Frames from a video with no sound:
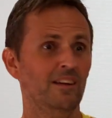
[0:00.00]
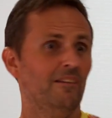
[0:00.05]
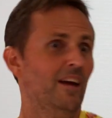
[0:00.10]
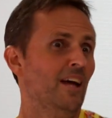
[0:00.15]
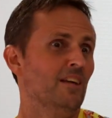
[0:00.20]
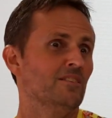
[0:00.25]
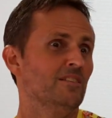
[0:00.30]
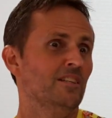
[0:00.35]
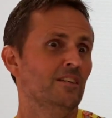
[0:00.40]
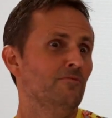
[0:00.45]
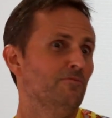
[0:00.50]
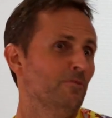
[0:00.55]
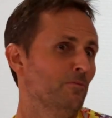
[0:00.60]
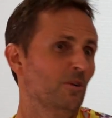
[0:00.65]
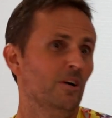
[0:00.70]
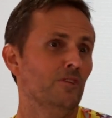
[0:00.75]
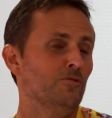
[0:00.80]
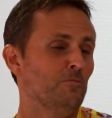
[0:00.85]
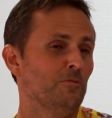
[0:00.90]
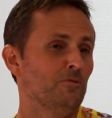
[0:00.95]
they're actually, from
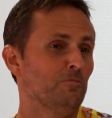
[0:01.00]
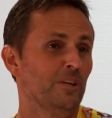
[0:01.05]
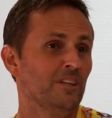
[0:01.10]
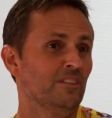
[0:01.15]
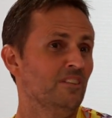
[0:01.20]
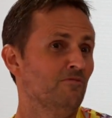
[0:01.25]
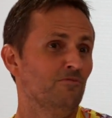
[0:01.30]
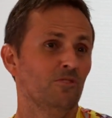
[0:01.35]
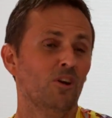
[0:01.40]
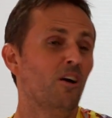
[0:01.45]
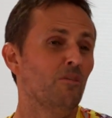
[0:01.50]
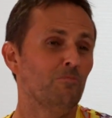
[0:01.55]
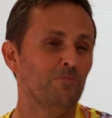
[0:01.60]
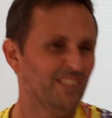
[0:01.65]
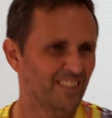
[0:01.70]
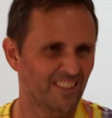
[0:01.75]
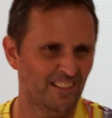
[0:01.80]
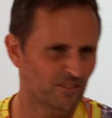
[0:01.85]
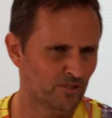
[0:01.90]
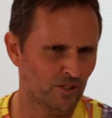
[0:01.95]
God's perspective, not
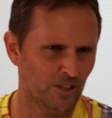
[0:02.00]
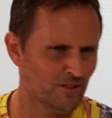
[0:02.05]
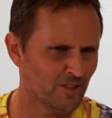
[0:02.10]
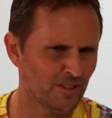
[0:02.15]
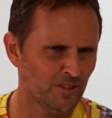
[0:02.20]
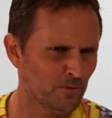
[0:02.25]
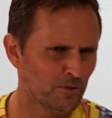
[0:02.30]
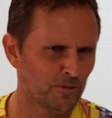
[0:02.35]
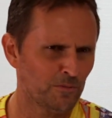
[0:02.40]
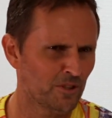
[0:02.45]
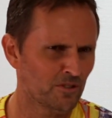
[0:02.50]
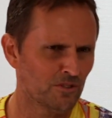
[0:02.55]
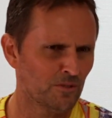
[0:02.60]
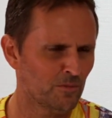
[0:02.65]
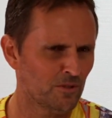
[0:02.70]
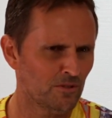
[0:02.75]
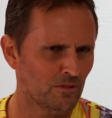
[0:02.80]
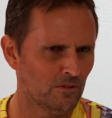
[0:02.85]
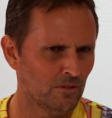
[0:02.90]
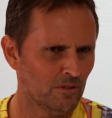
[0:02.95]
being socially
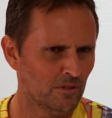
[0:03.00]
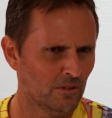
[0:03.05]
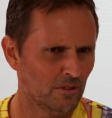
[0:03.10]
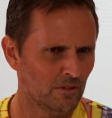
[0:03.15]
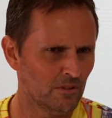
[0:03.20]
responsible, mm -hmm.